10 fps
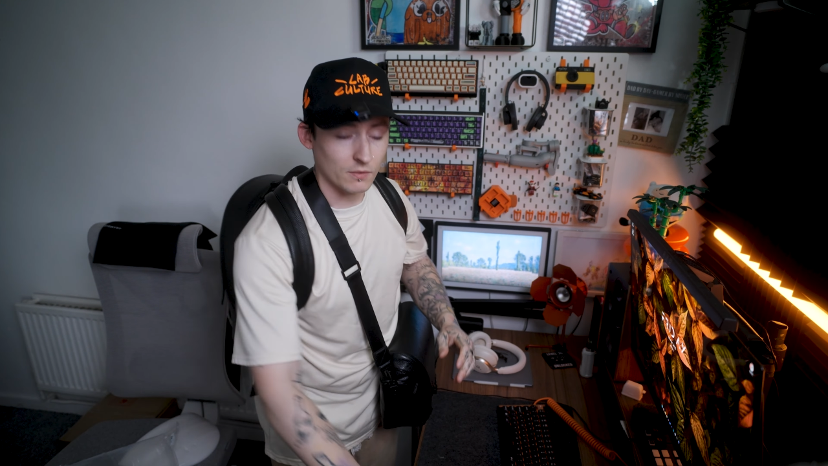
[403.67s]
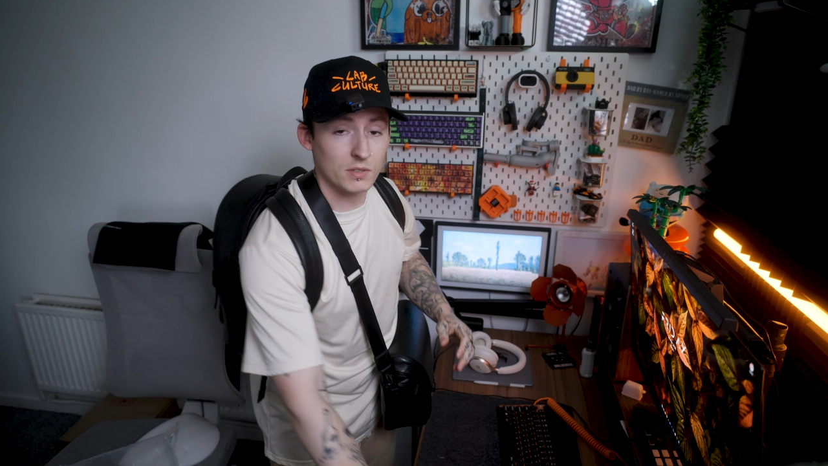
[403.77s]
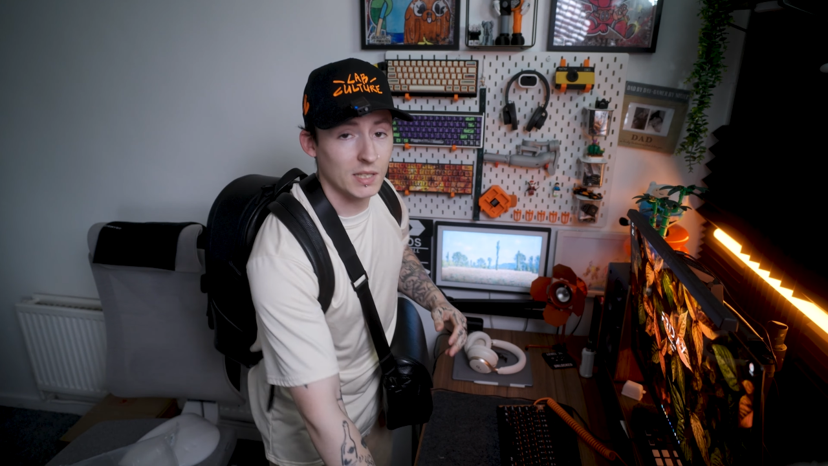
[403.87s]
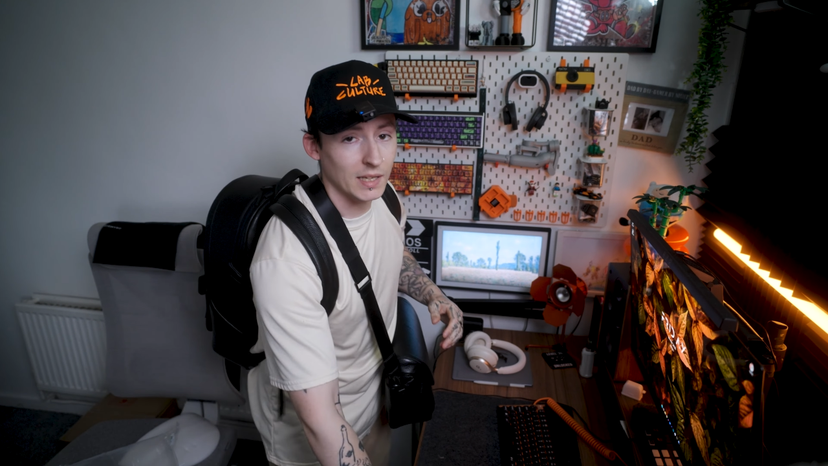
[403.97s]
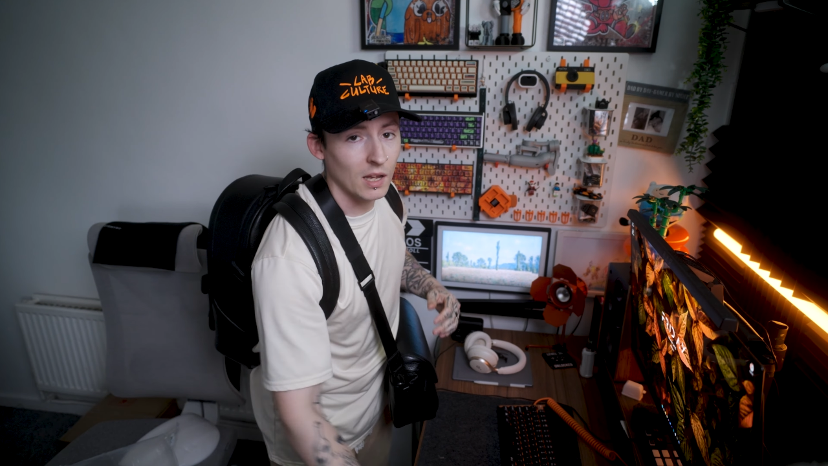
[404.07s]

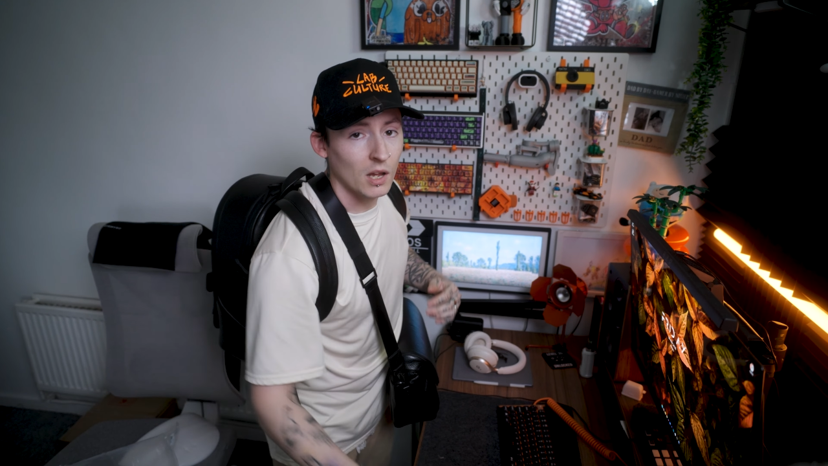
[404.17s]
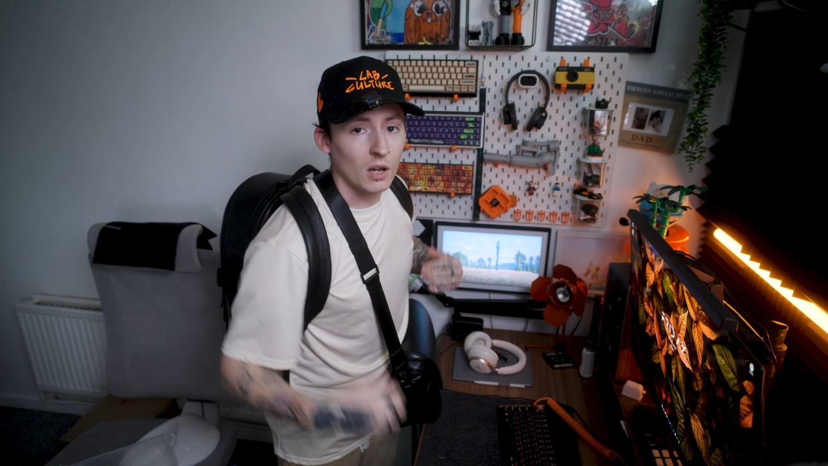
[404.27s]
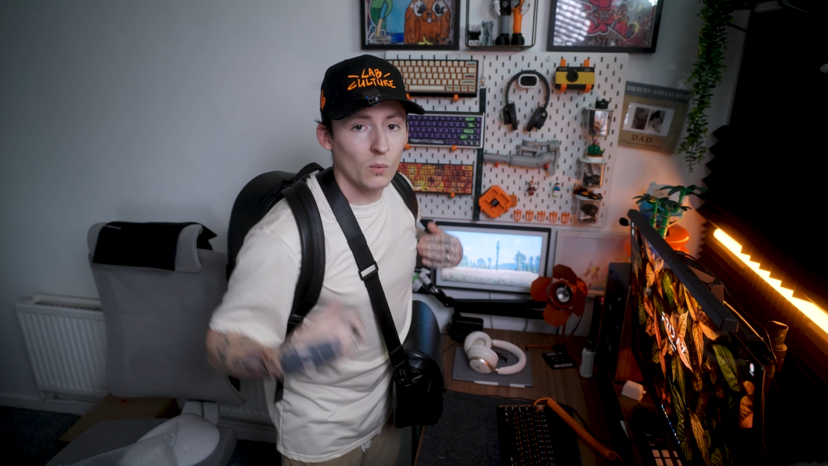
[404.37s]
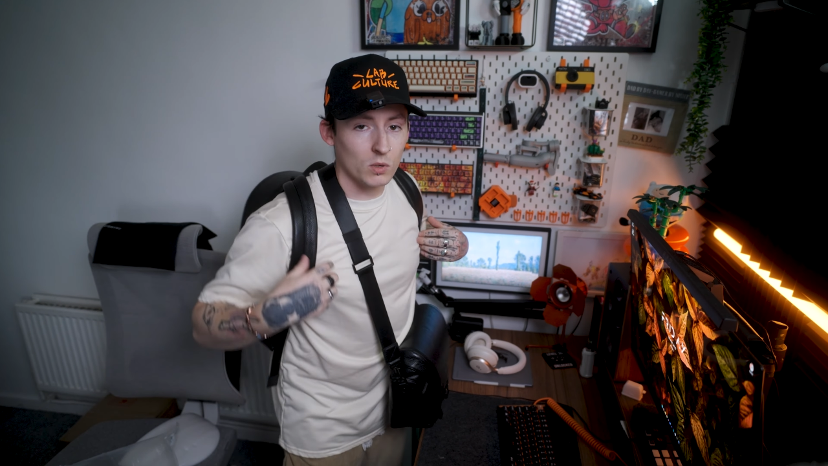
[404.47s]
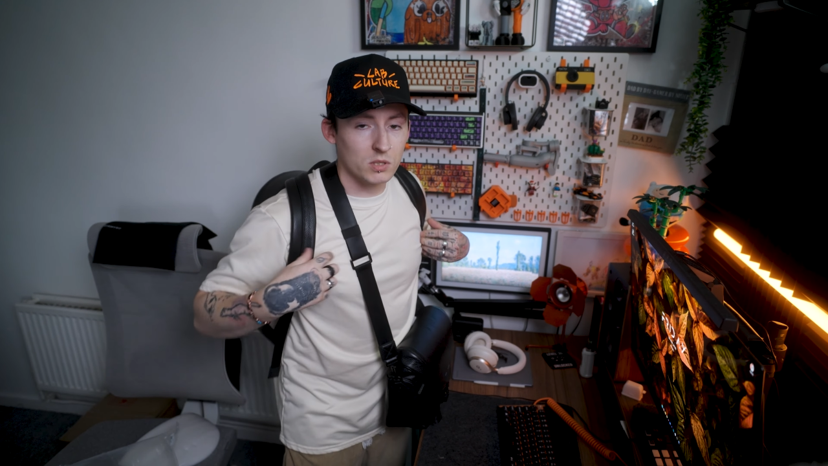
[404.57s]
Obviously,
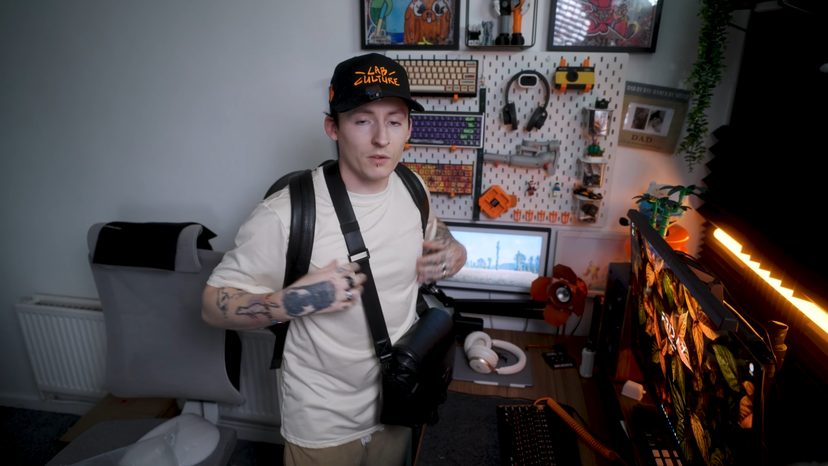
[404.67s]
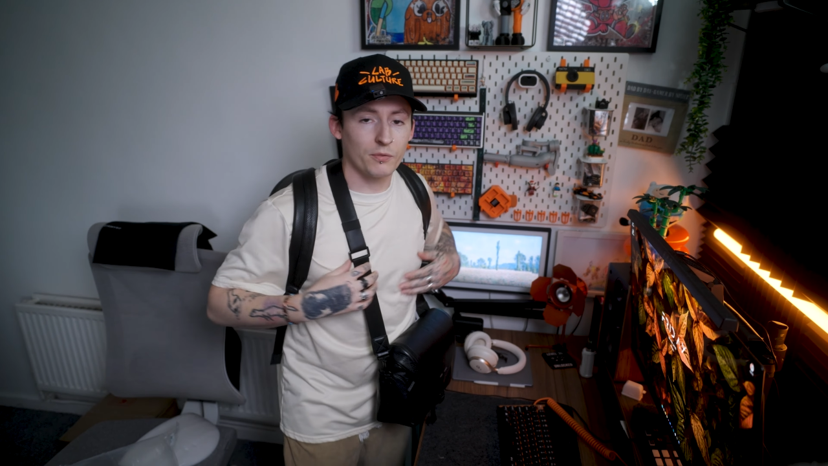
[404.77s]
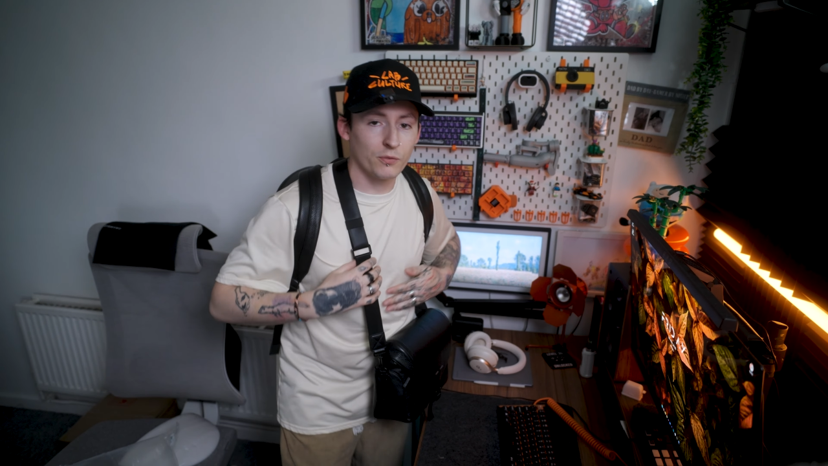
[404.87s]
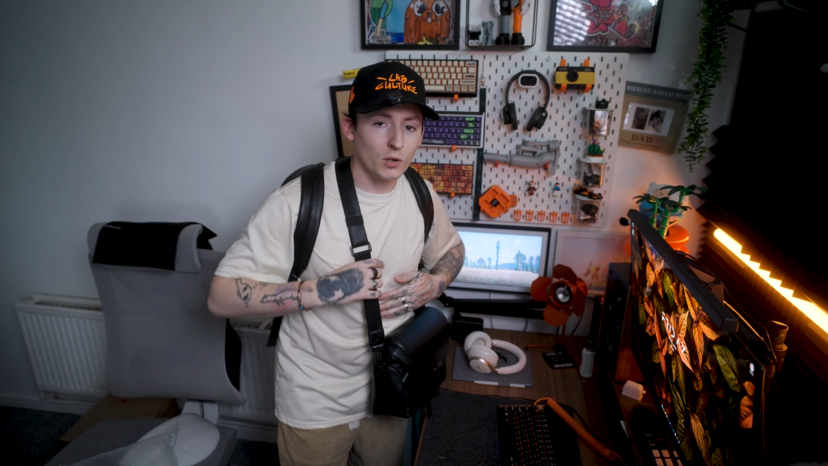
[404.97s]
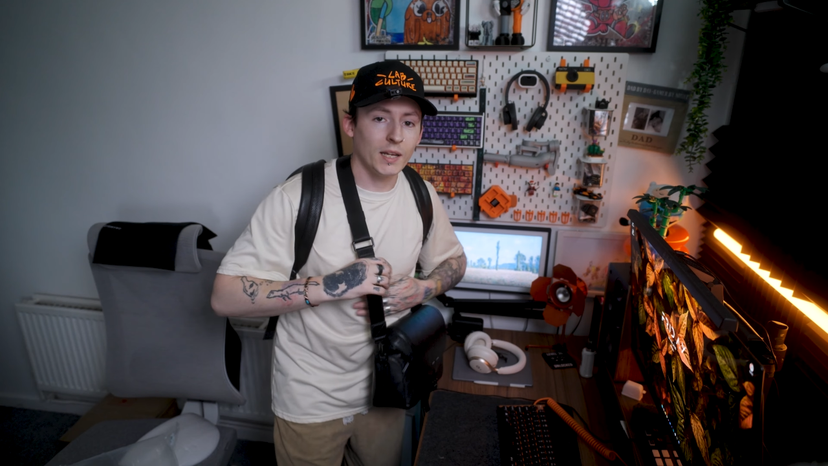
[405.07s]
once
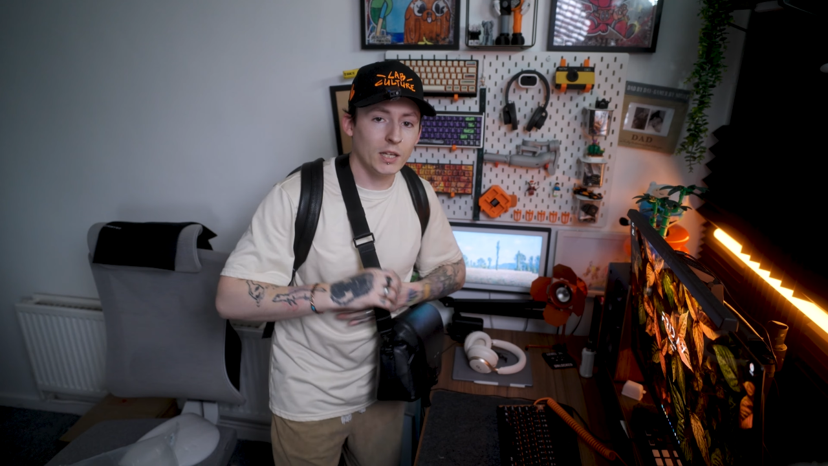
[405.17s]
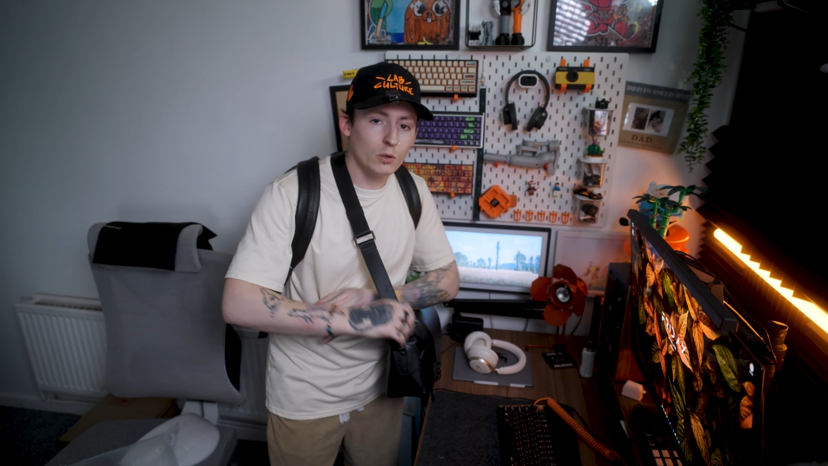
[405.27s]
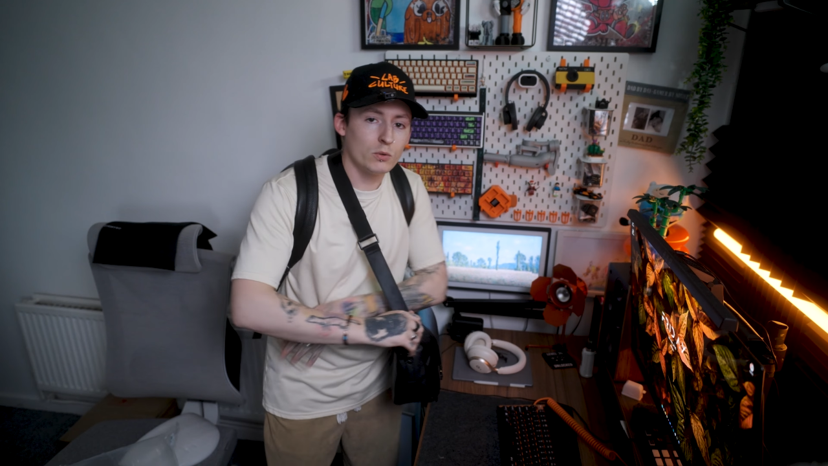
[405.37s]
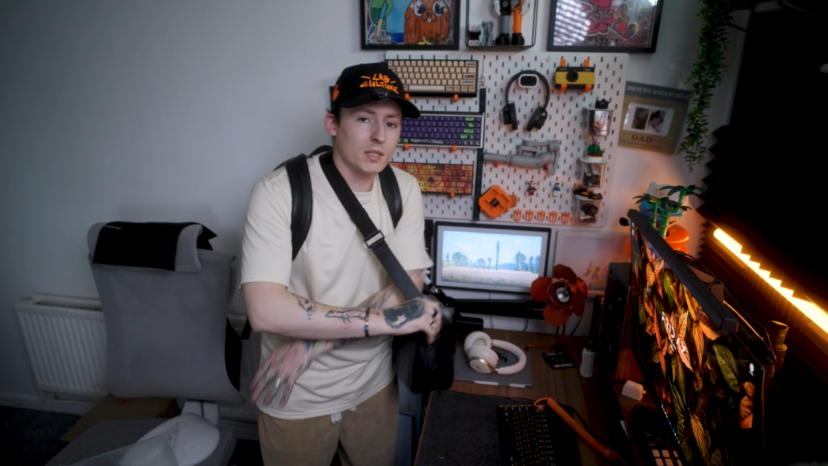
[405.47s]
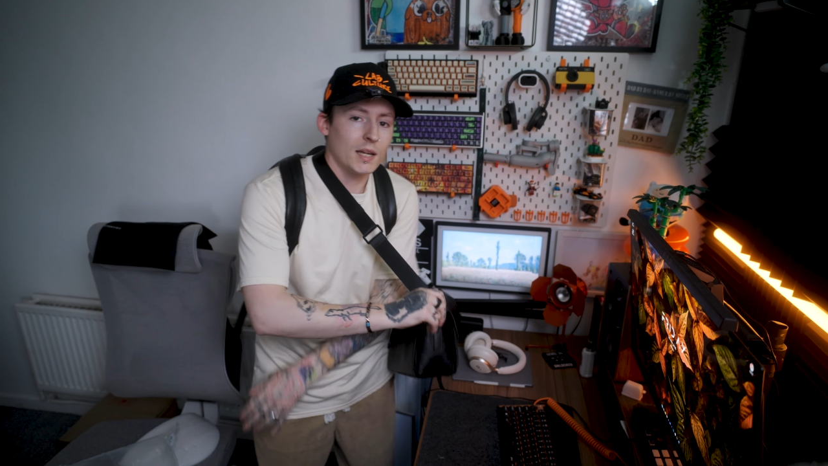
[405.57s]
I've fully
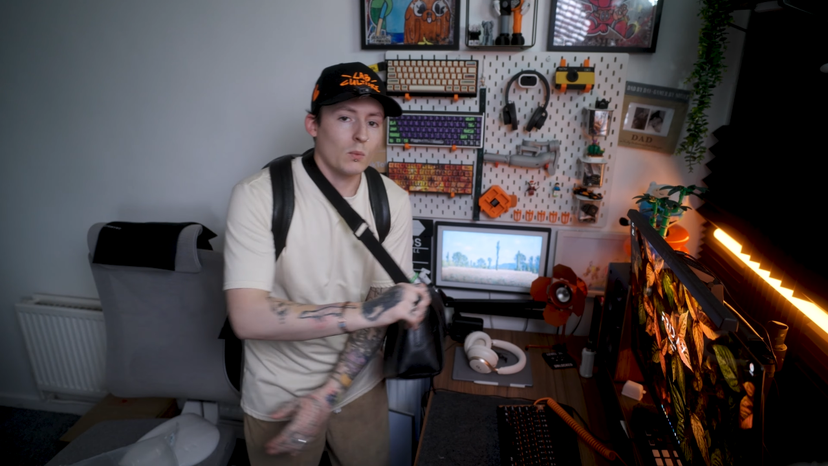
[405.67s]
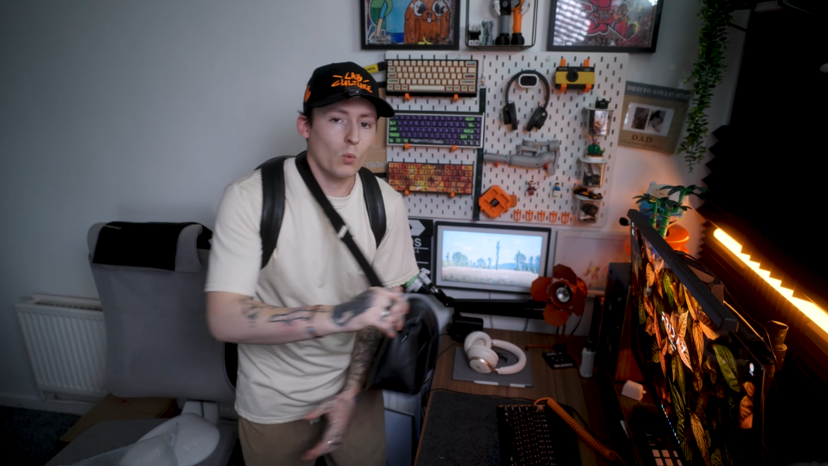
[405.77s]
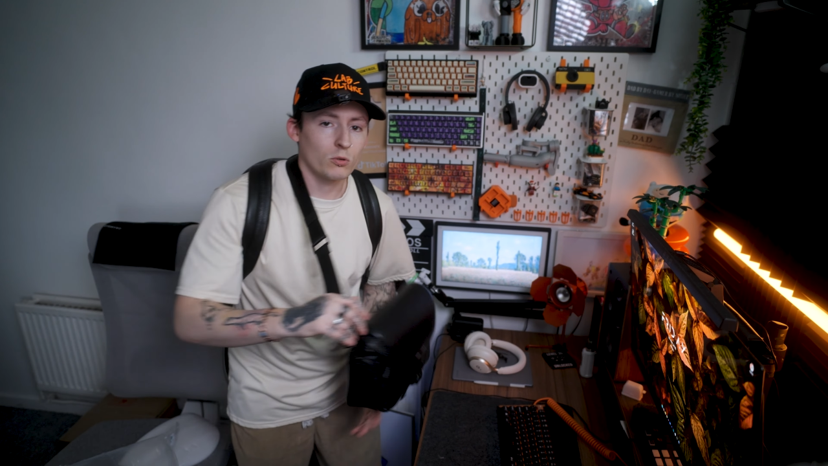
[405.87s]
used it,